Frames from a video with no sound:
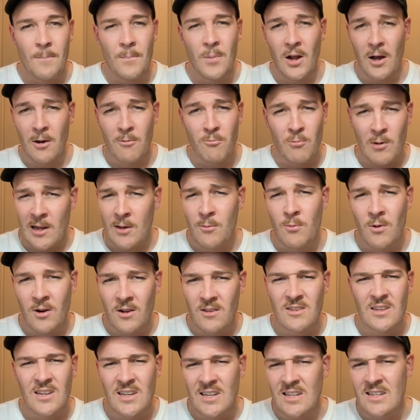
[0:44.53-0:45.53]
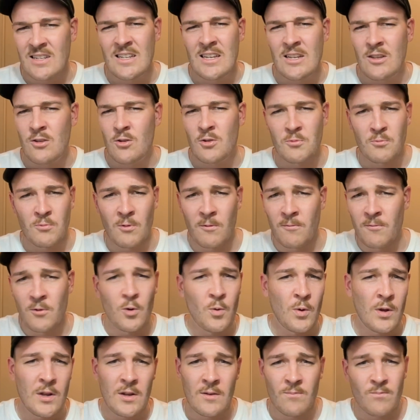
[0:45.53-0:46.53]
but I really wanted to continue
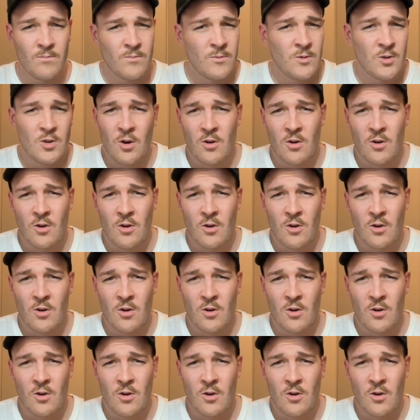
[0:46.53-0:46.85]
reviewing